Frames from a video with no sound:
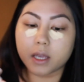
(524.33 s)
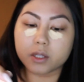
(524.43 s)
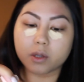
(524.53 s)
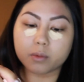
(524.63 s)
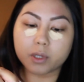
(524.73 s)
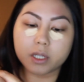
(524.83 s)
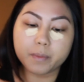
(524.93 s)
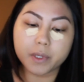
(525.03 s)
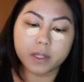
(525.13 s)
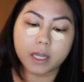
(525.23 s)
So I'm gonna
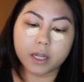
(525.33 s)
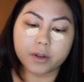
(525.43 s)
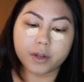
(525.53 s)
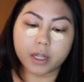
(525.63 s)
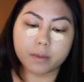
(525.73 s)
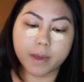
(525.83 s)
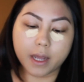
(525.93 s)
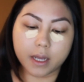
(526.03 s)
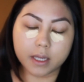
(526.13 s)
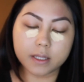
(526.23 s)
put that underneath my
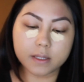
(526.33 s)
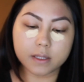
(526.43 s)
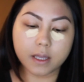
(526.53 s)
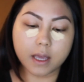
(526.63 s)
eyes,